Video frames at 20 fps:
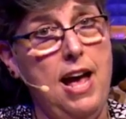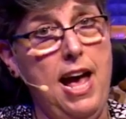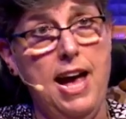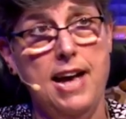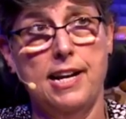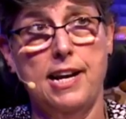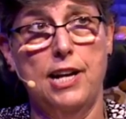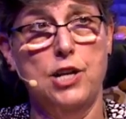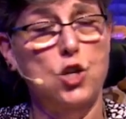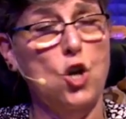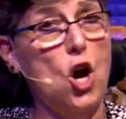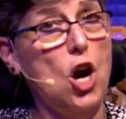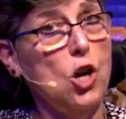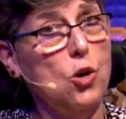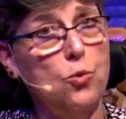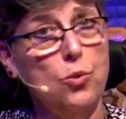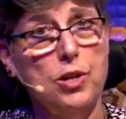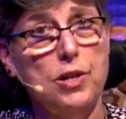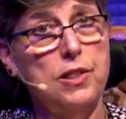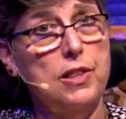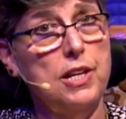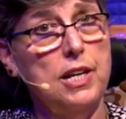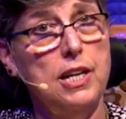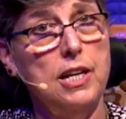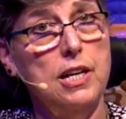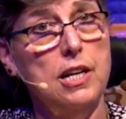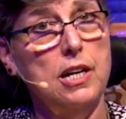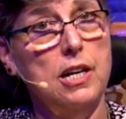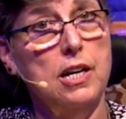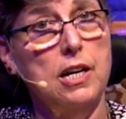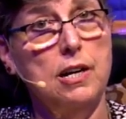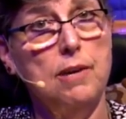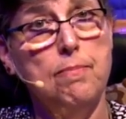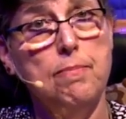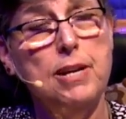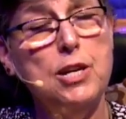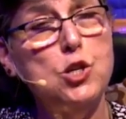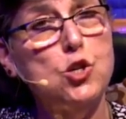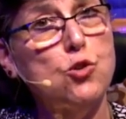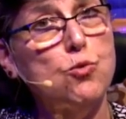And I talk with the
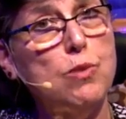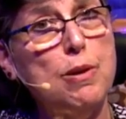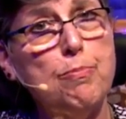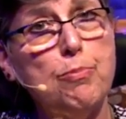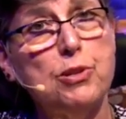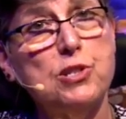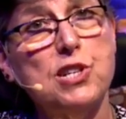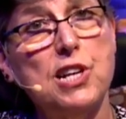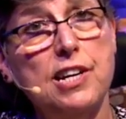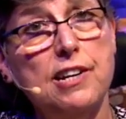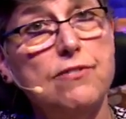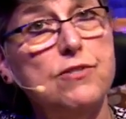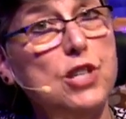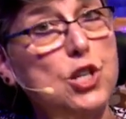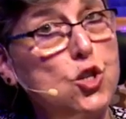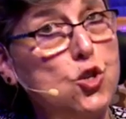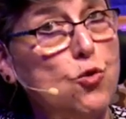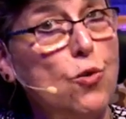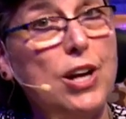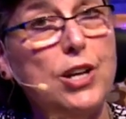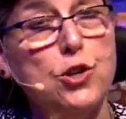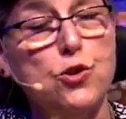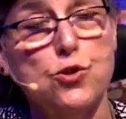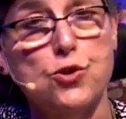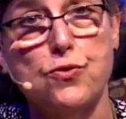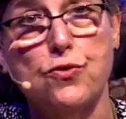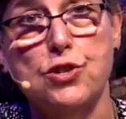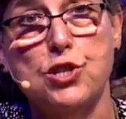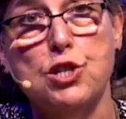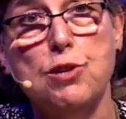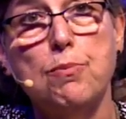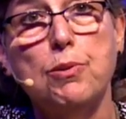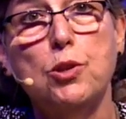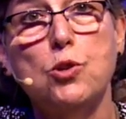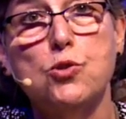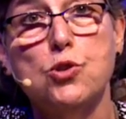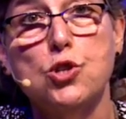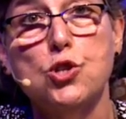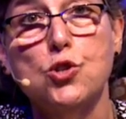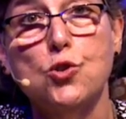major representatives and directors for some of
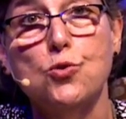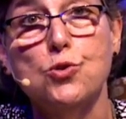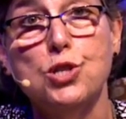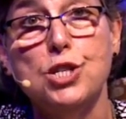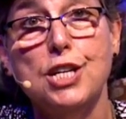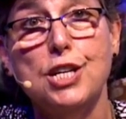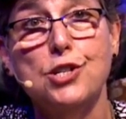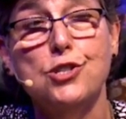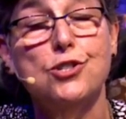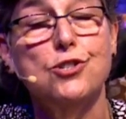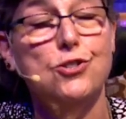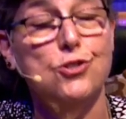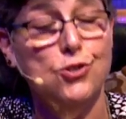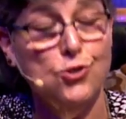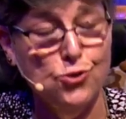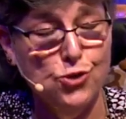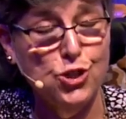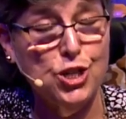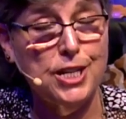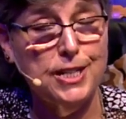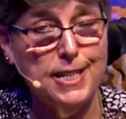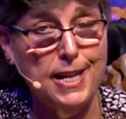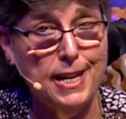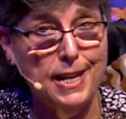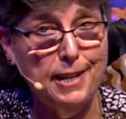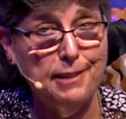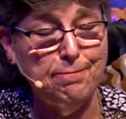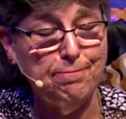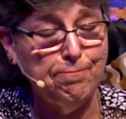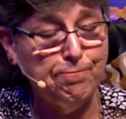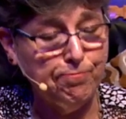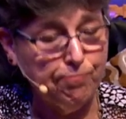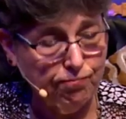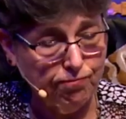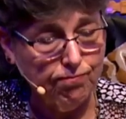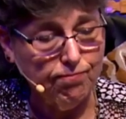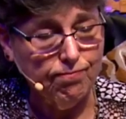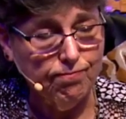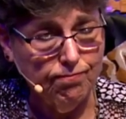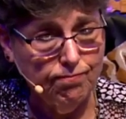those associations. So check that out.
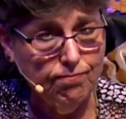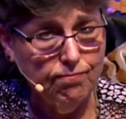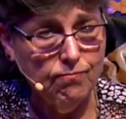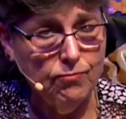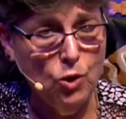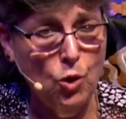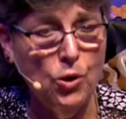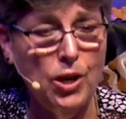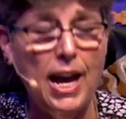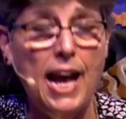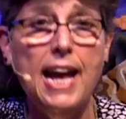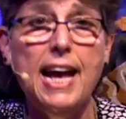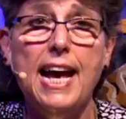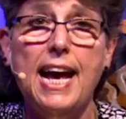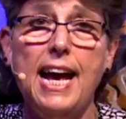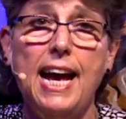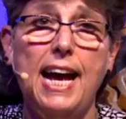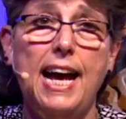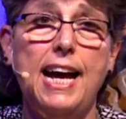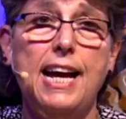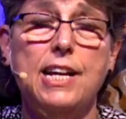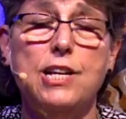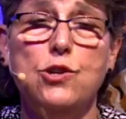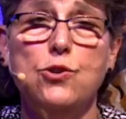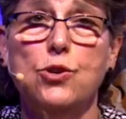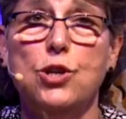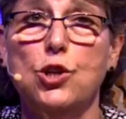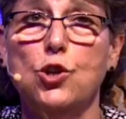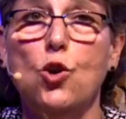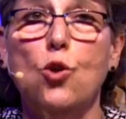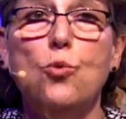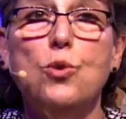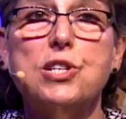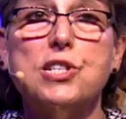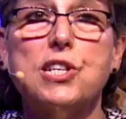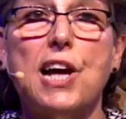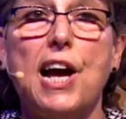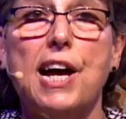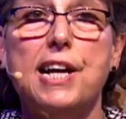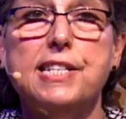Okay? And you can
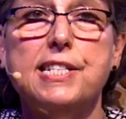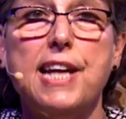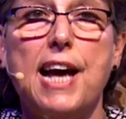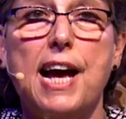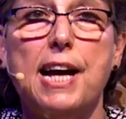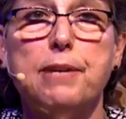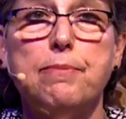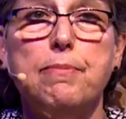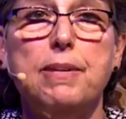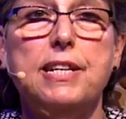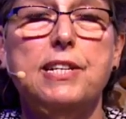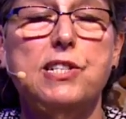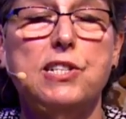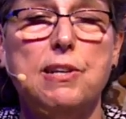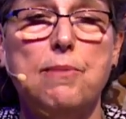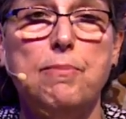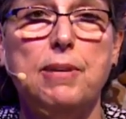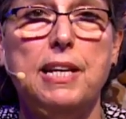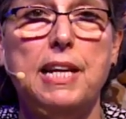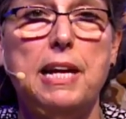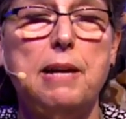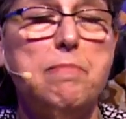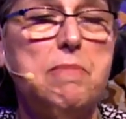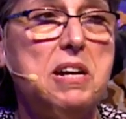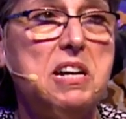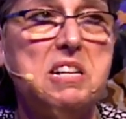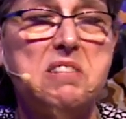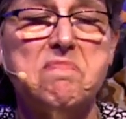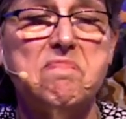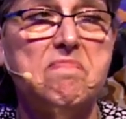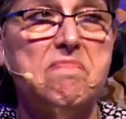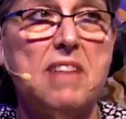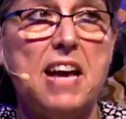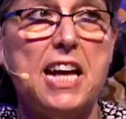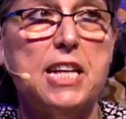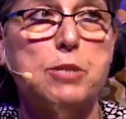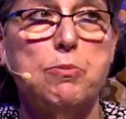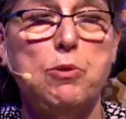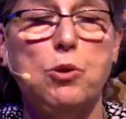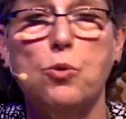always contact me, send me an email,
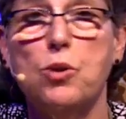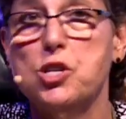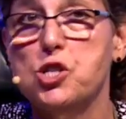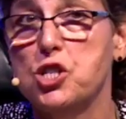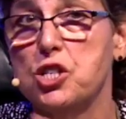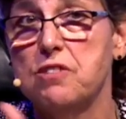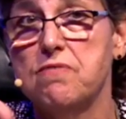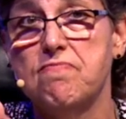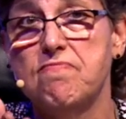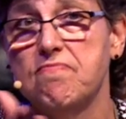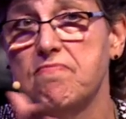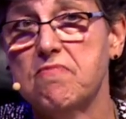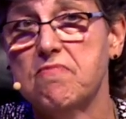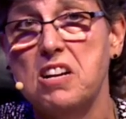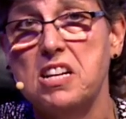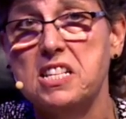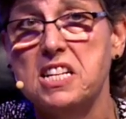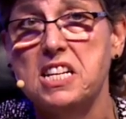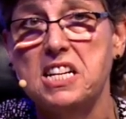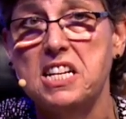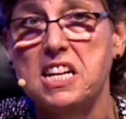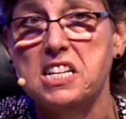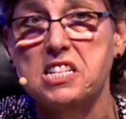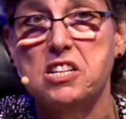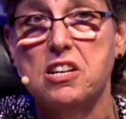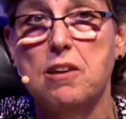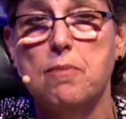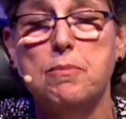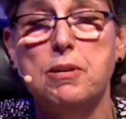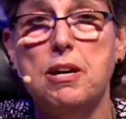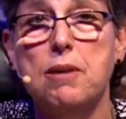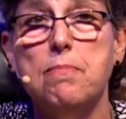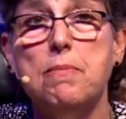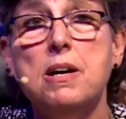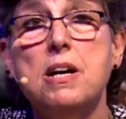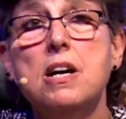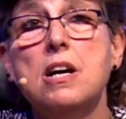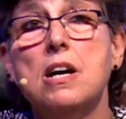ask me a question, anything that's coming up